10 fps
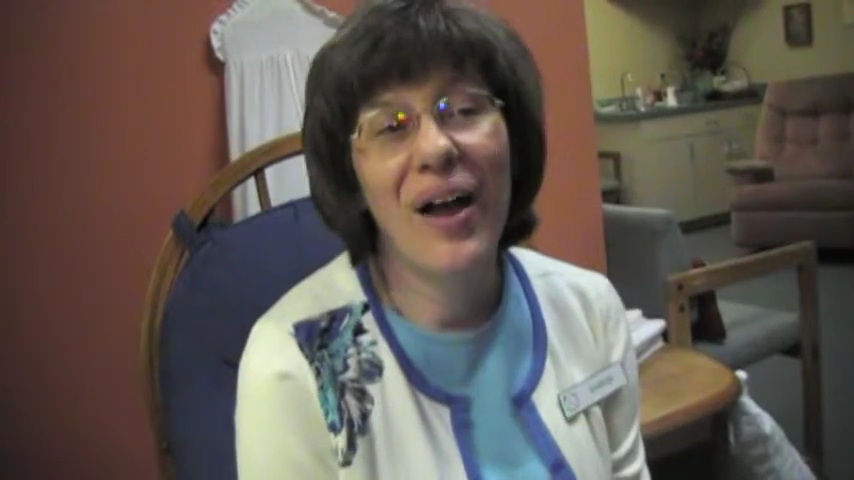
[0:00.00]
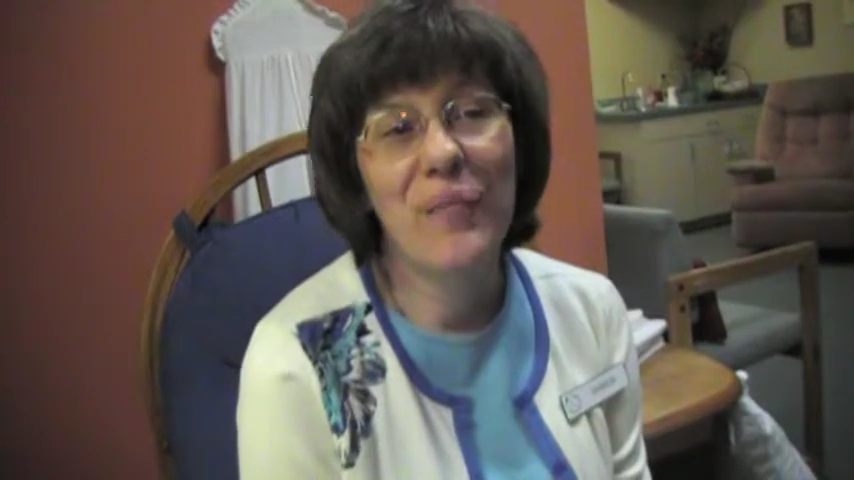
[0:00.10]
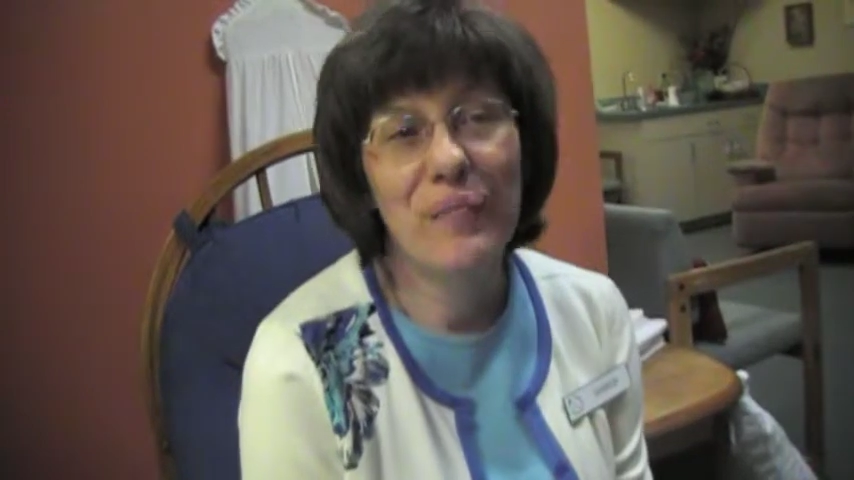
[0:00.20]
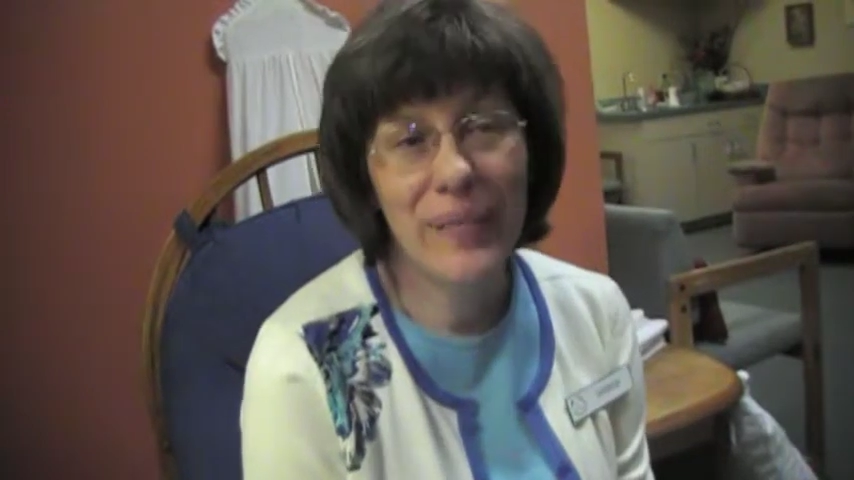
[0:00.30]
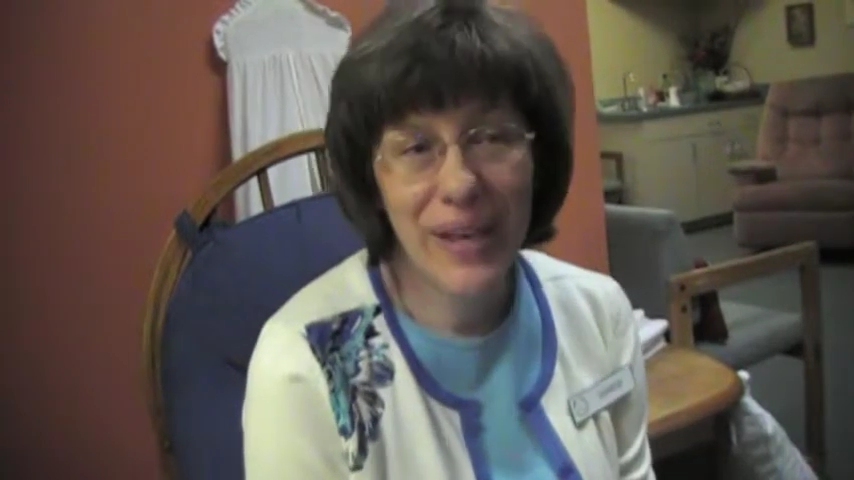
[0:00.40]

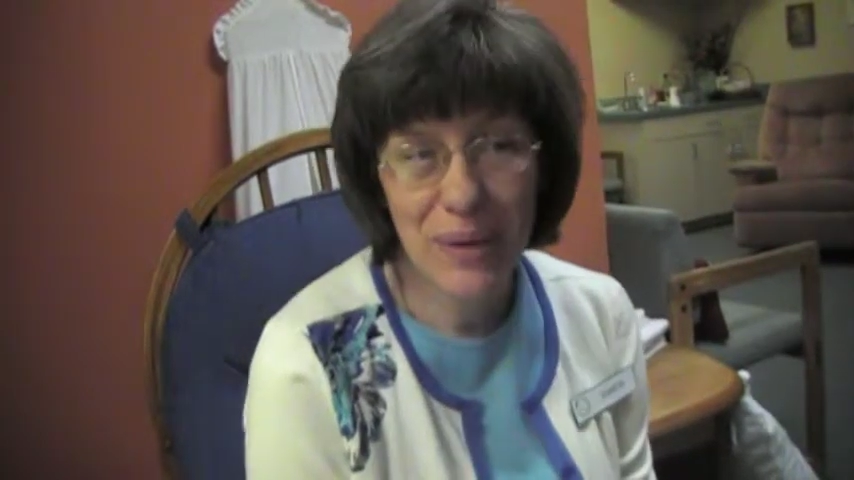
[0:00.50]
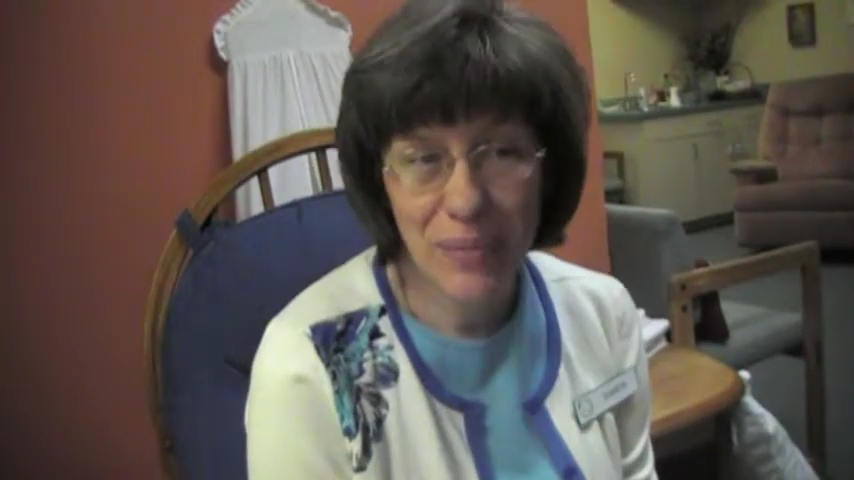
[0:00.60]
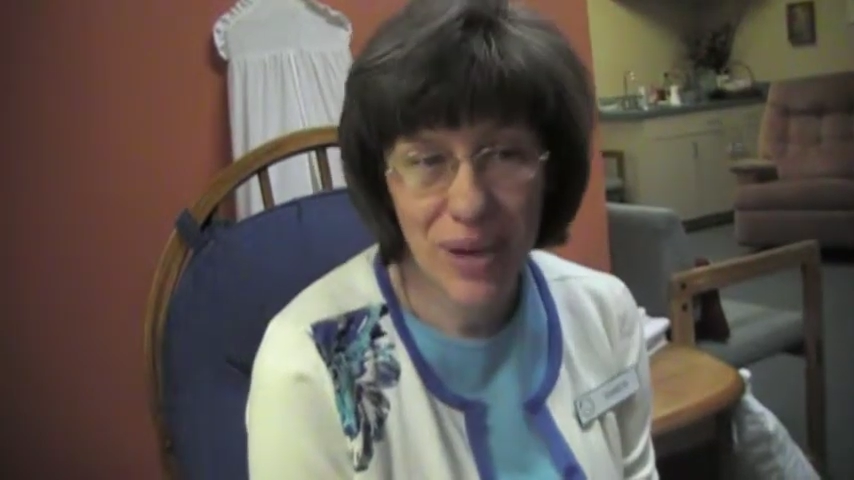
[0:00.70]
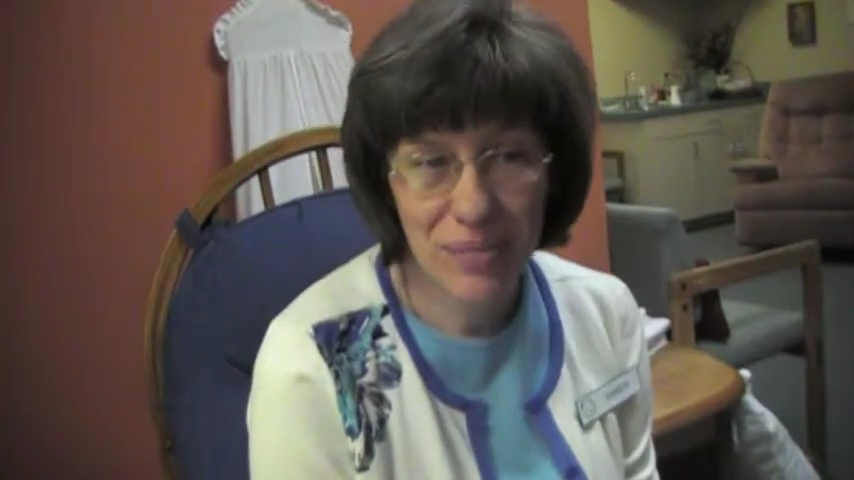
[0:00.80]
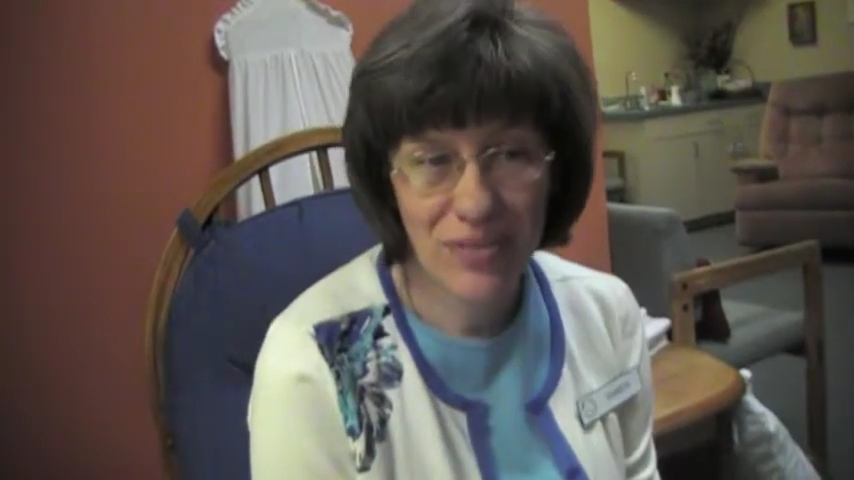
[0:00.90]
Many
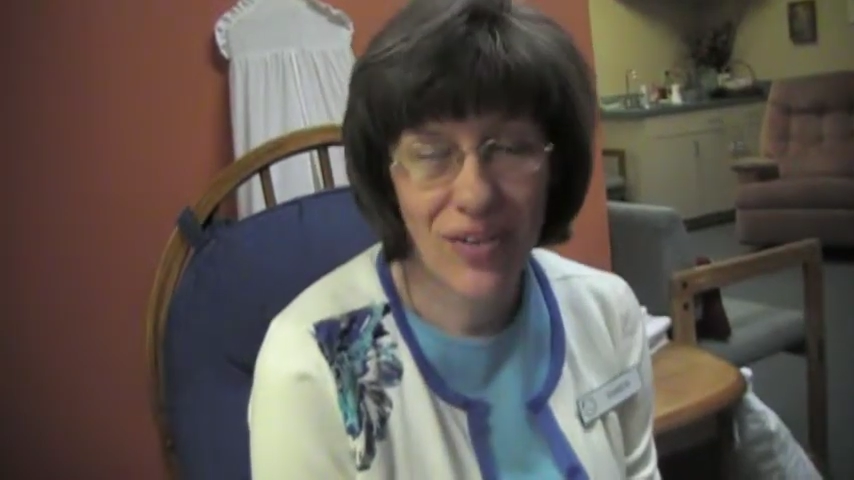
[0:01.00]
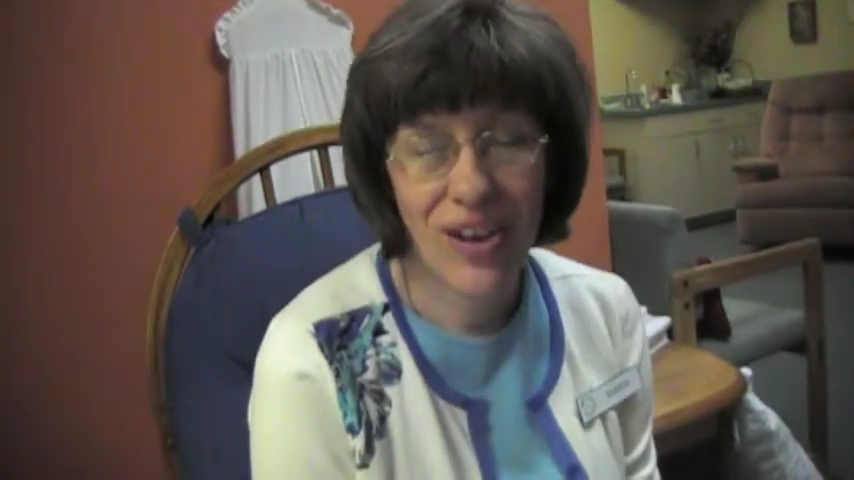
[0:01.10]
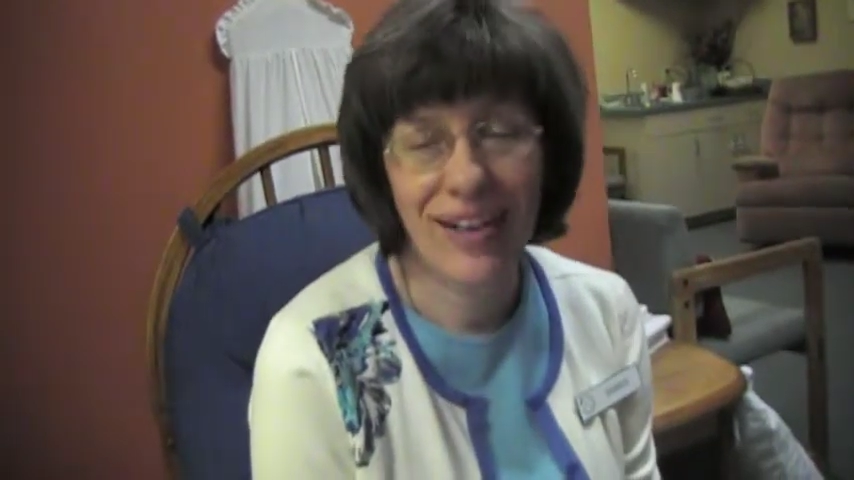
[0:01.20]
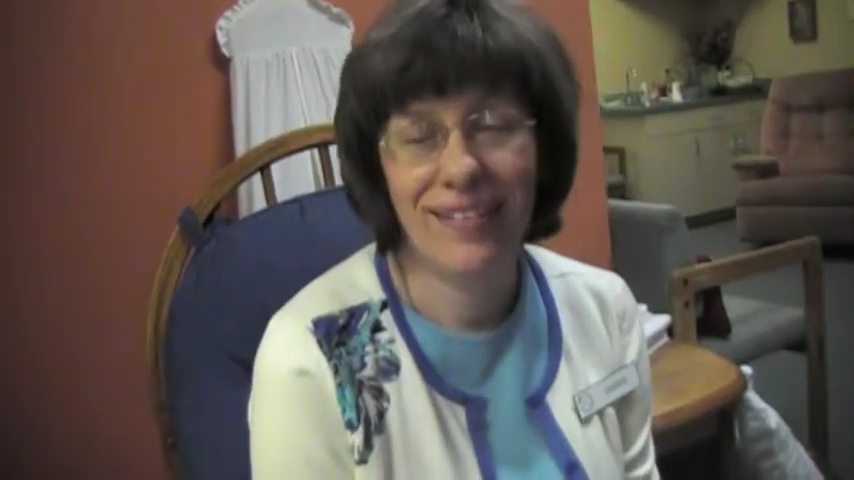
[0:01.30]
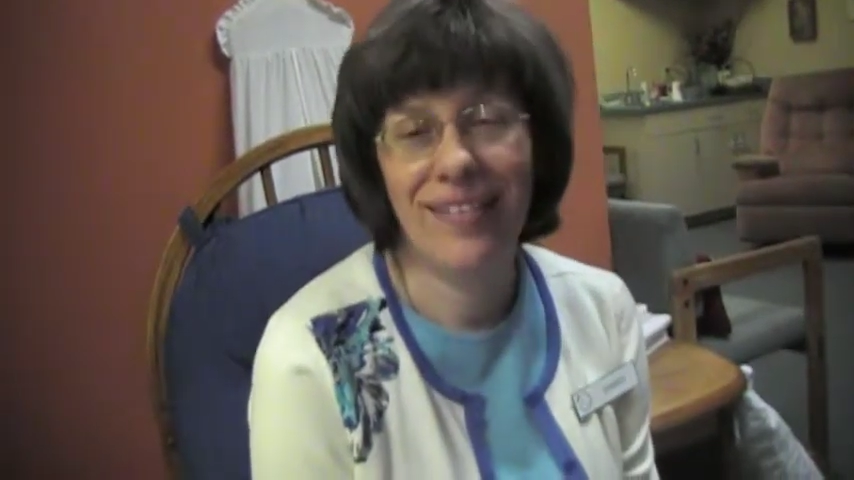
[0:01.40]
moms find